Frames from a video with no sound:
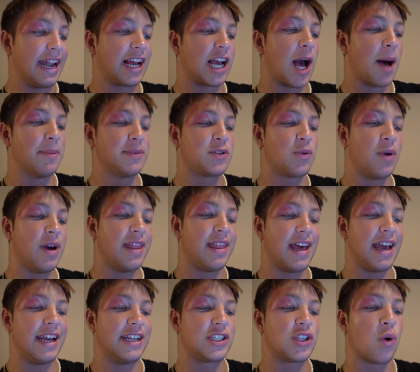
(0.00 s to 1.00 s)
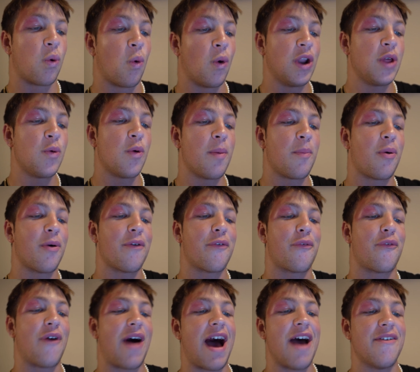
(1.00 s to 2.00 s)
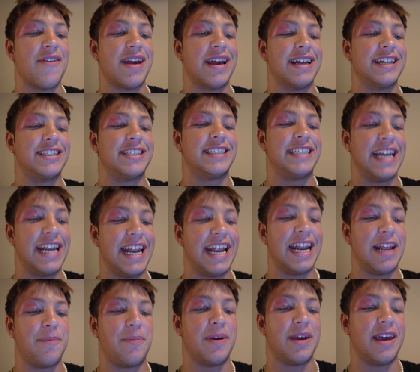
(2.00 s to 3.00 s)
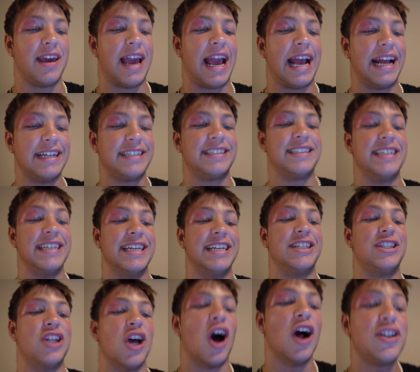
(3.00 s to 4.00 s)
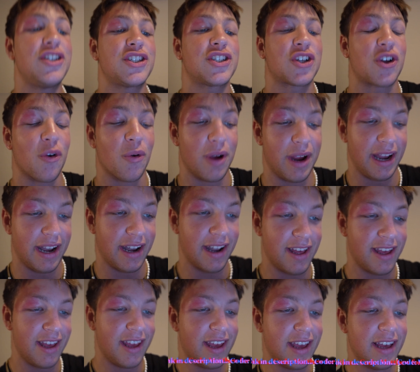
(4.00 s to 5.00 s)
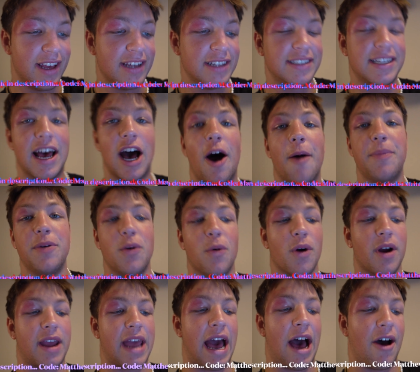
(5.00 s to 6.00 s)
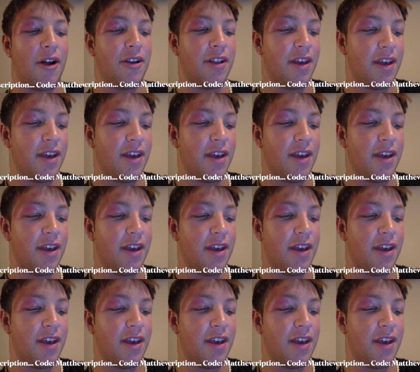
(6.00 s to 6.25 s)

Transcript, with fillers: it comes with a 21.5 inch 1080p HD touchscreen to help you work out.